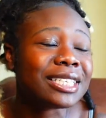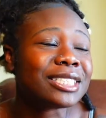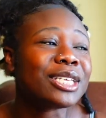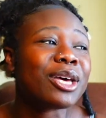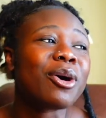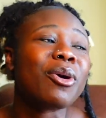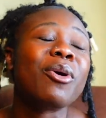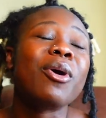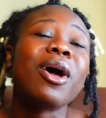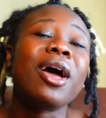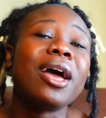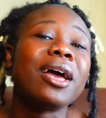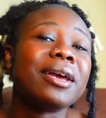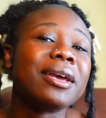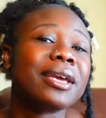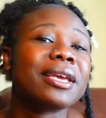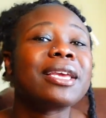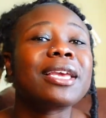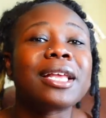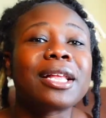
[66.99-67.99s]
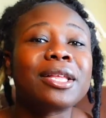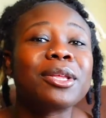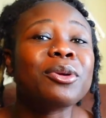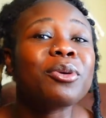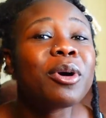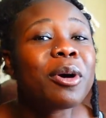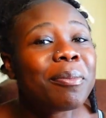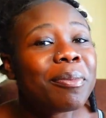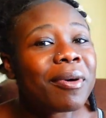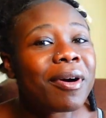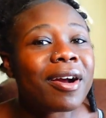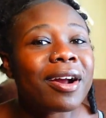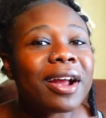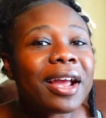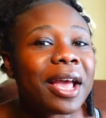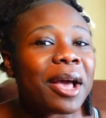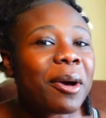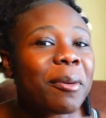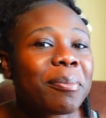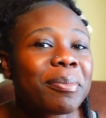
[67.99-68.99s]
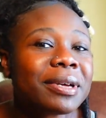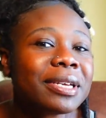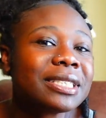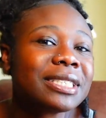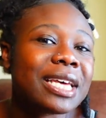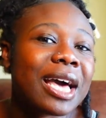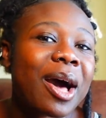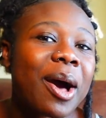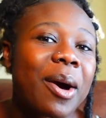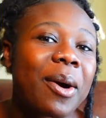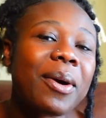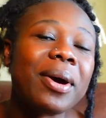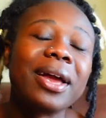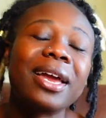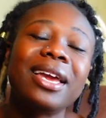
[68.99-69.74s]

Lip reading: So do a part, help us out,